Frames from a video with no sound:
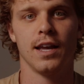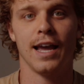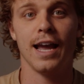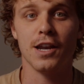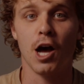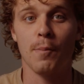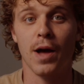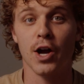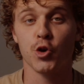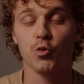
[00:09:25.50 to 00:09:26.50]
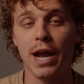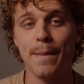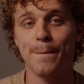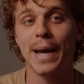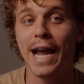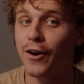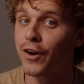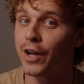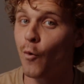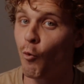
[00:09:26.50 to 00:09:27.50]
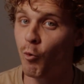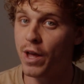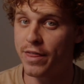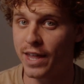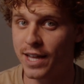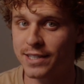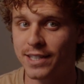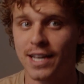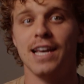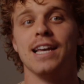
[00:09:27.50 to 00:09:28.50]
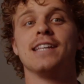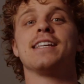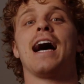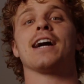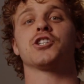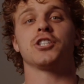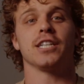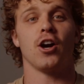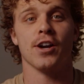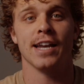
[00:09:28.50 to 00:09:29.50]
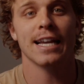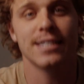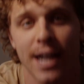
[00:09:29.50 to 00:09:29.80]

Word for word: And um, a great pairing with it is actually our next